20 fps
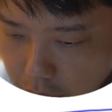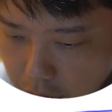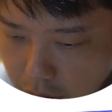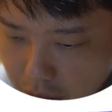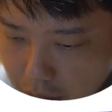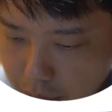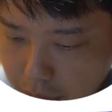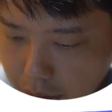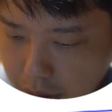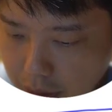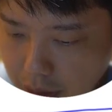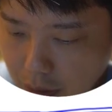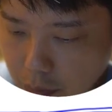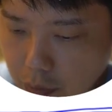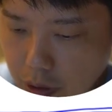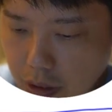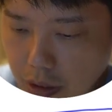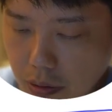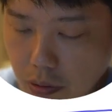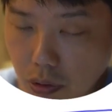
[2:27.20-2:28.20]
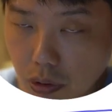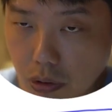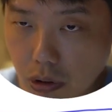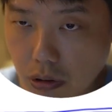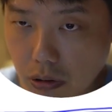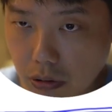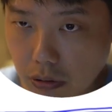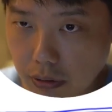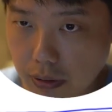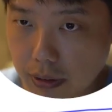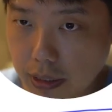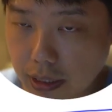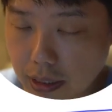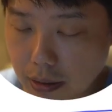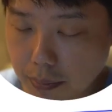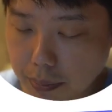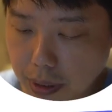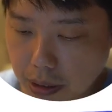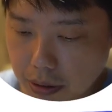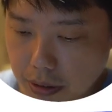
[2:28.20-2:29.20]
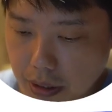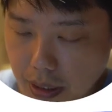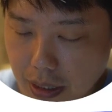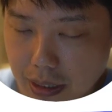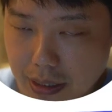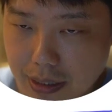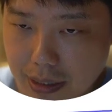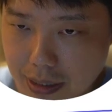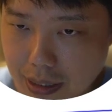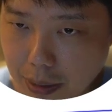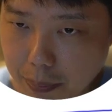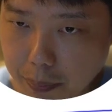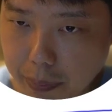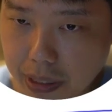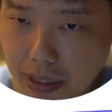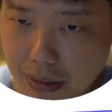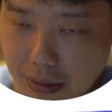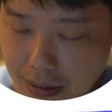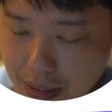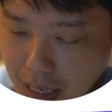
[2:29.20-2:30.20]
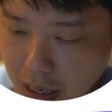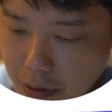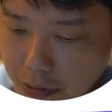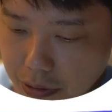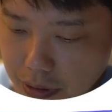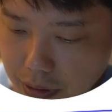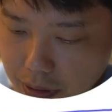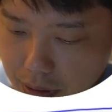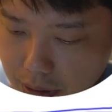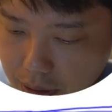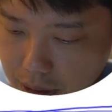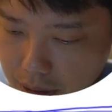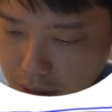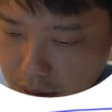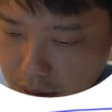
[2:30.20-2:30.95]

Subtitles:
carbon, then we need to think about stepping down instead.